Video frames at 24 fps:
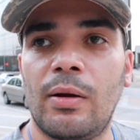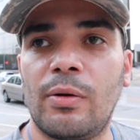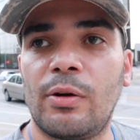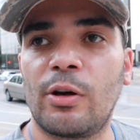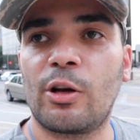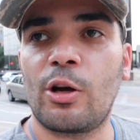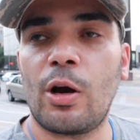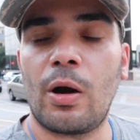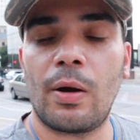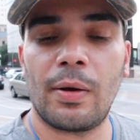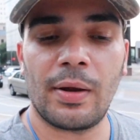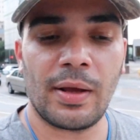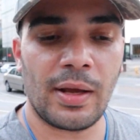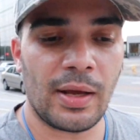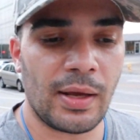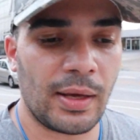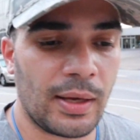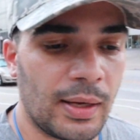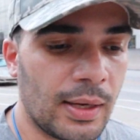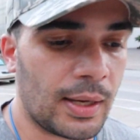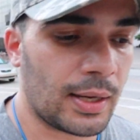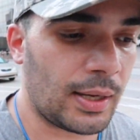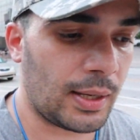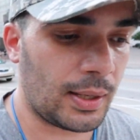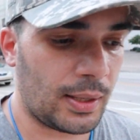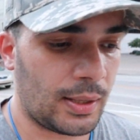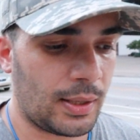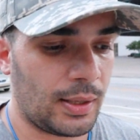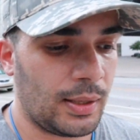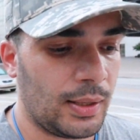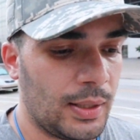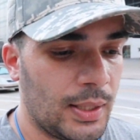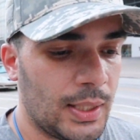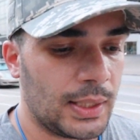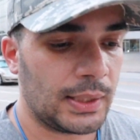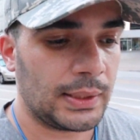regarding
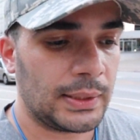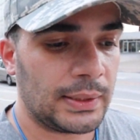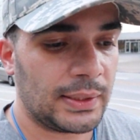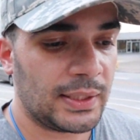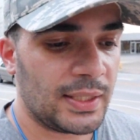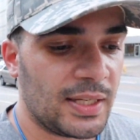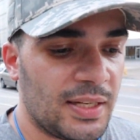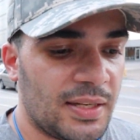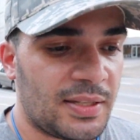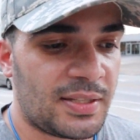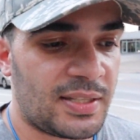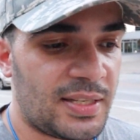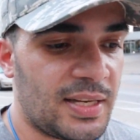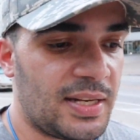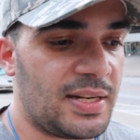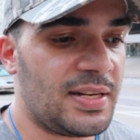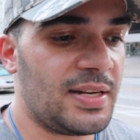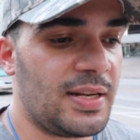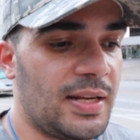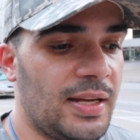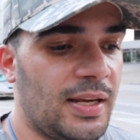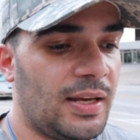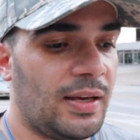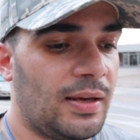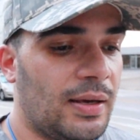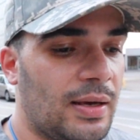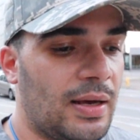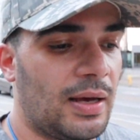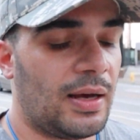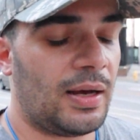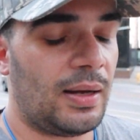Sincere